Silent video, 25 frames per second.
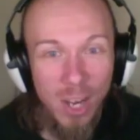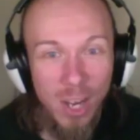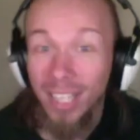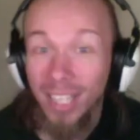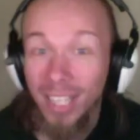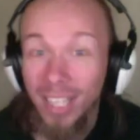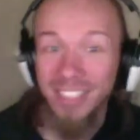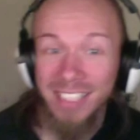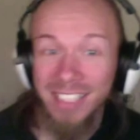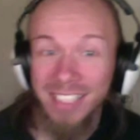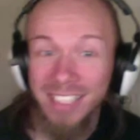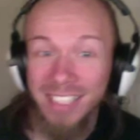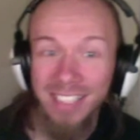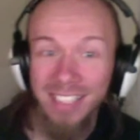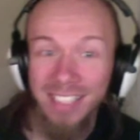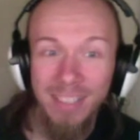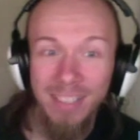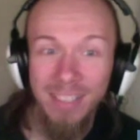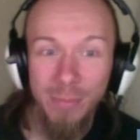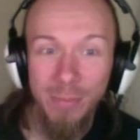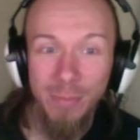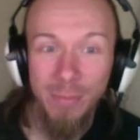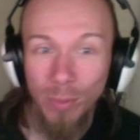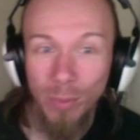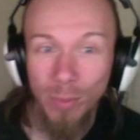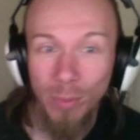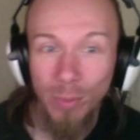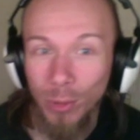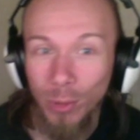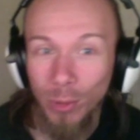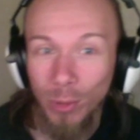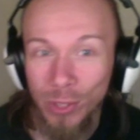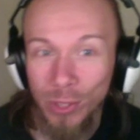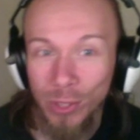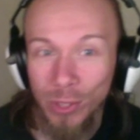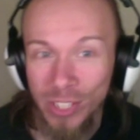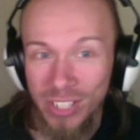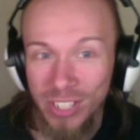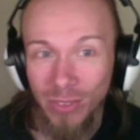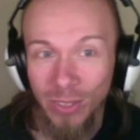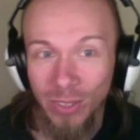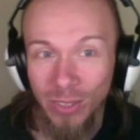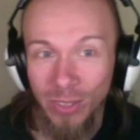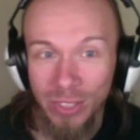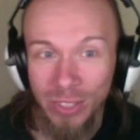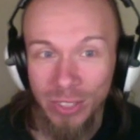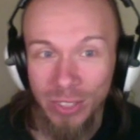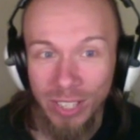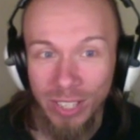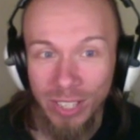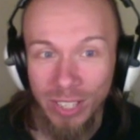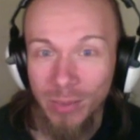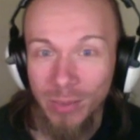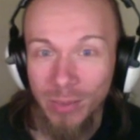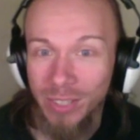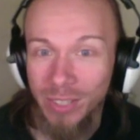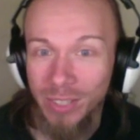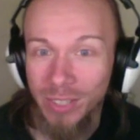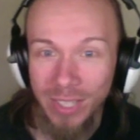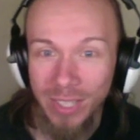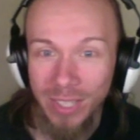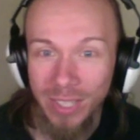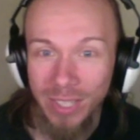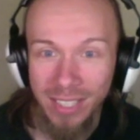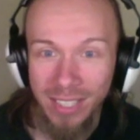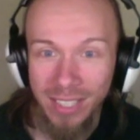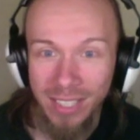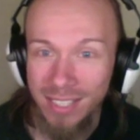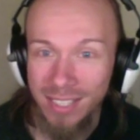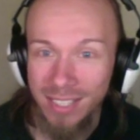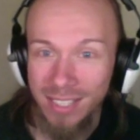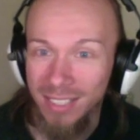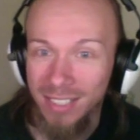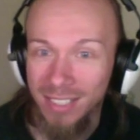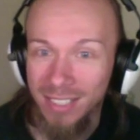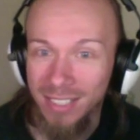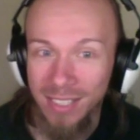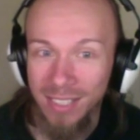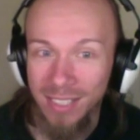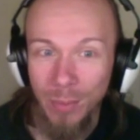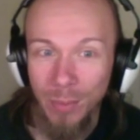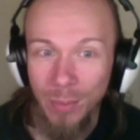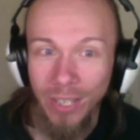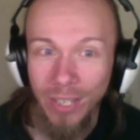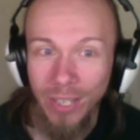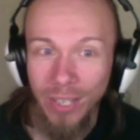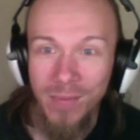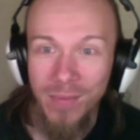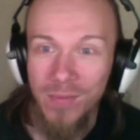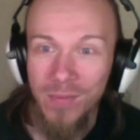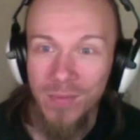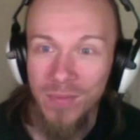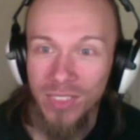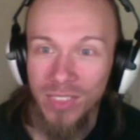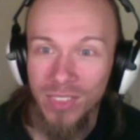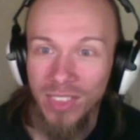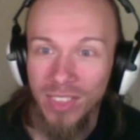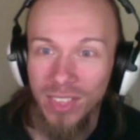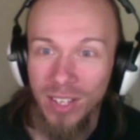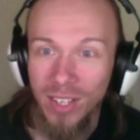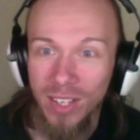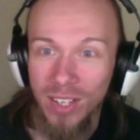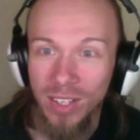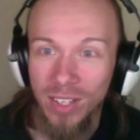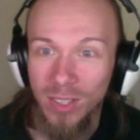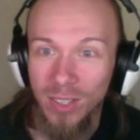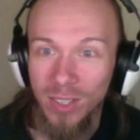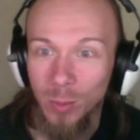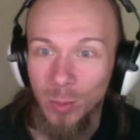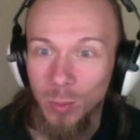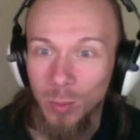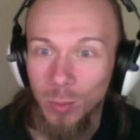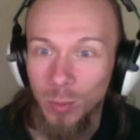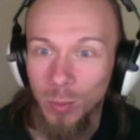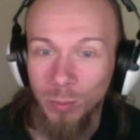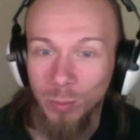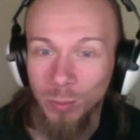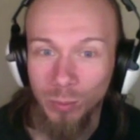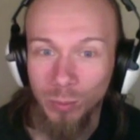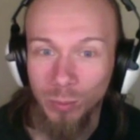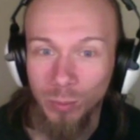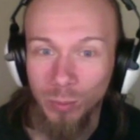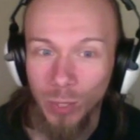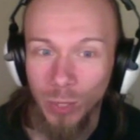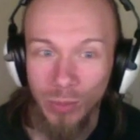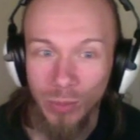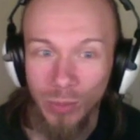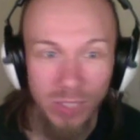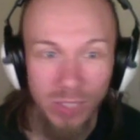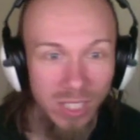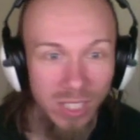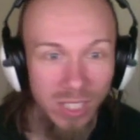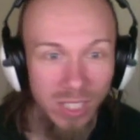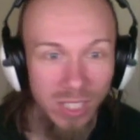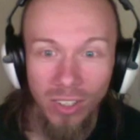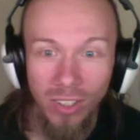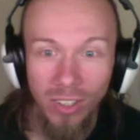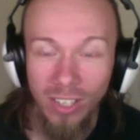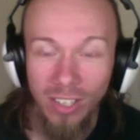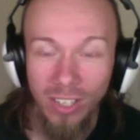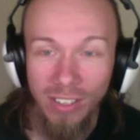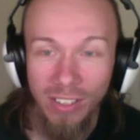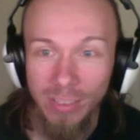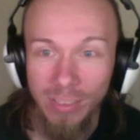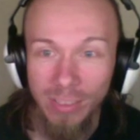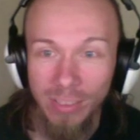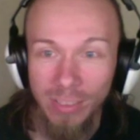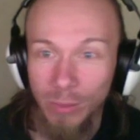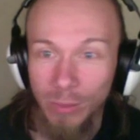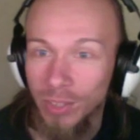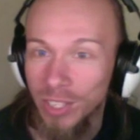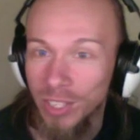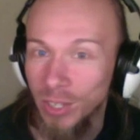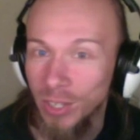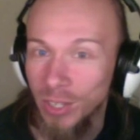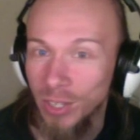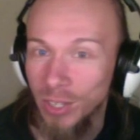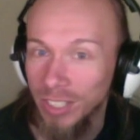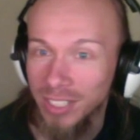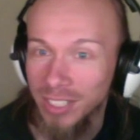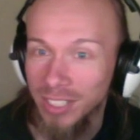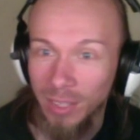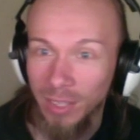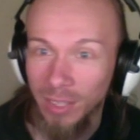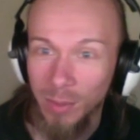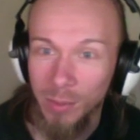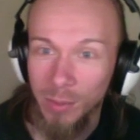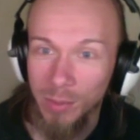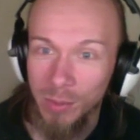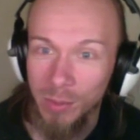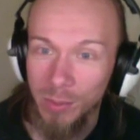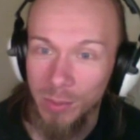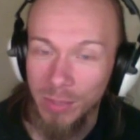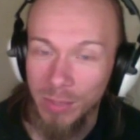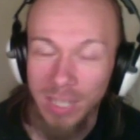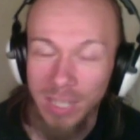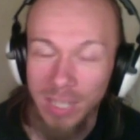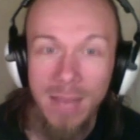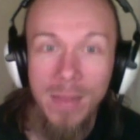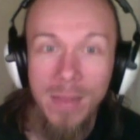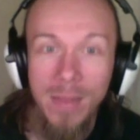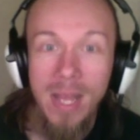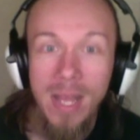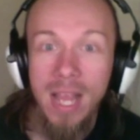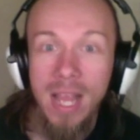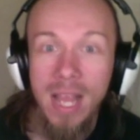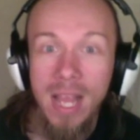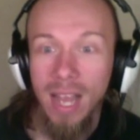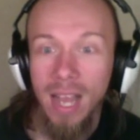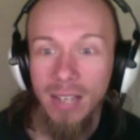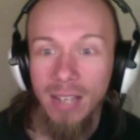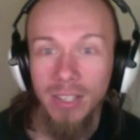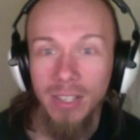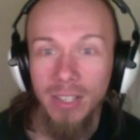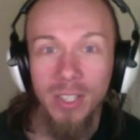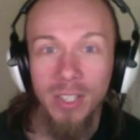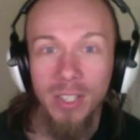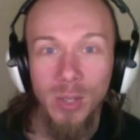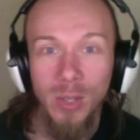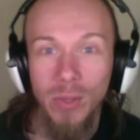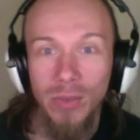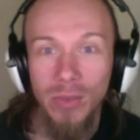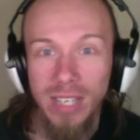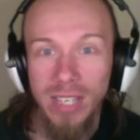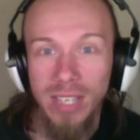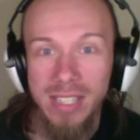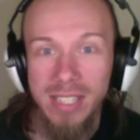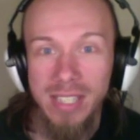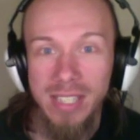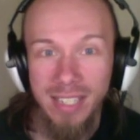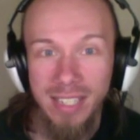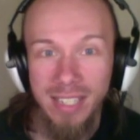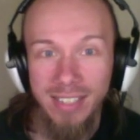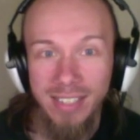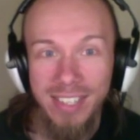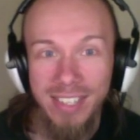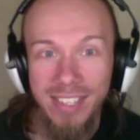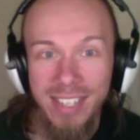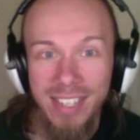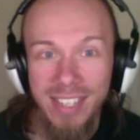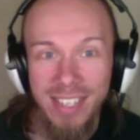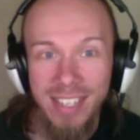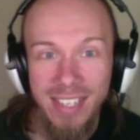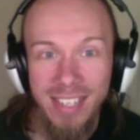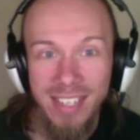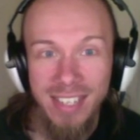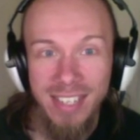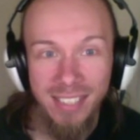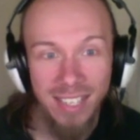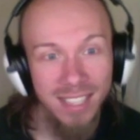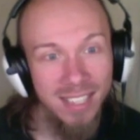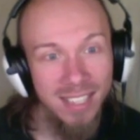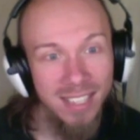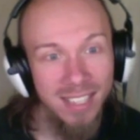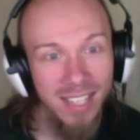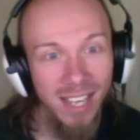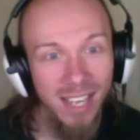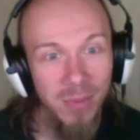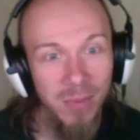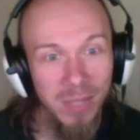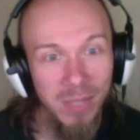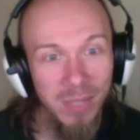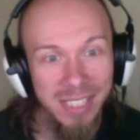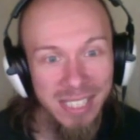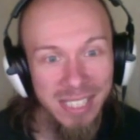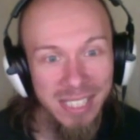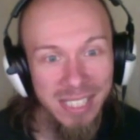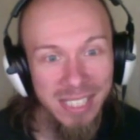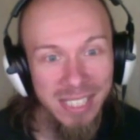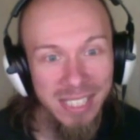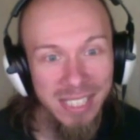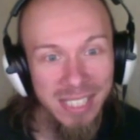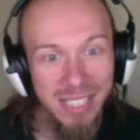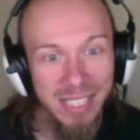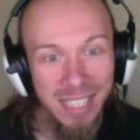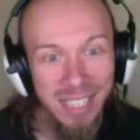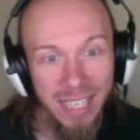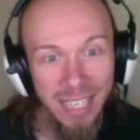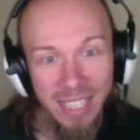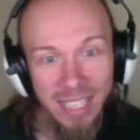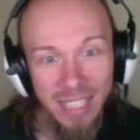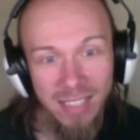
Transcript: Well, I couldn't see the proportions of the loading tray, which is why I guess CD, but obviously not. And you know, I can tell it was. I'm going to go with. Is it the Tascam DA20?